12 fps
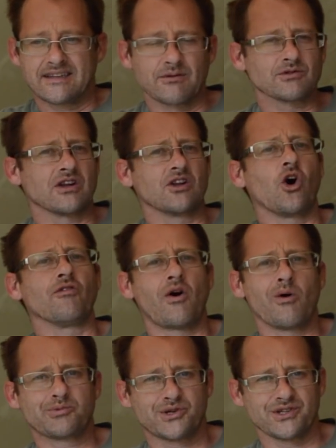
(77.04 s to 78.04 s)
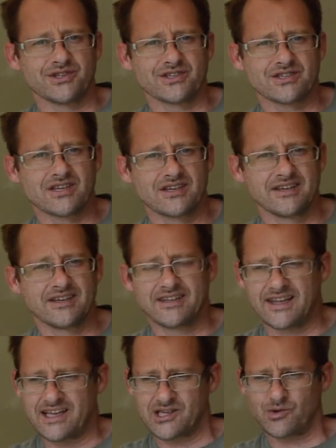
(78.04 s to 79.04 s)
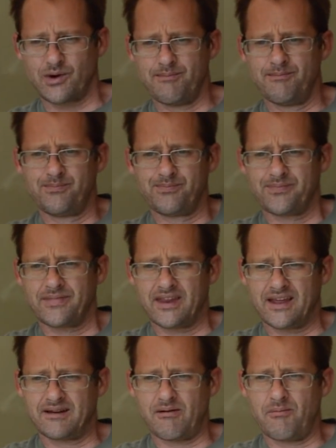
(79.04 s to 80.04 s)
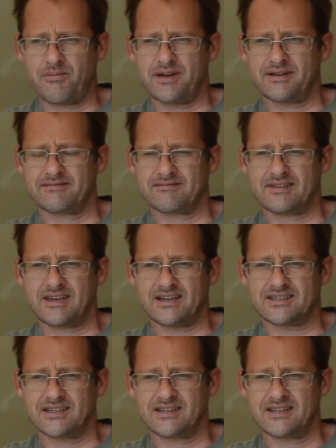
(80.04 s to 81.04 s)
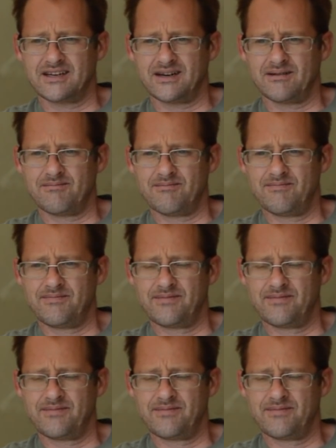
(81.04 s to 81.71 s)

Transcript: was a lot of options in that swim, and I'm a bit gutted that I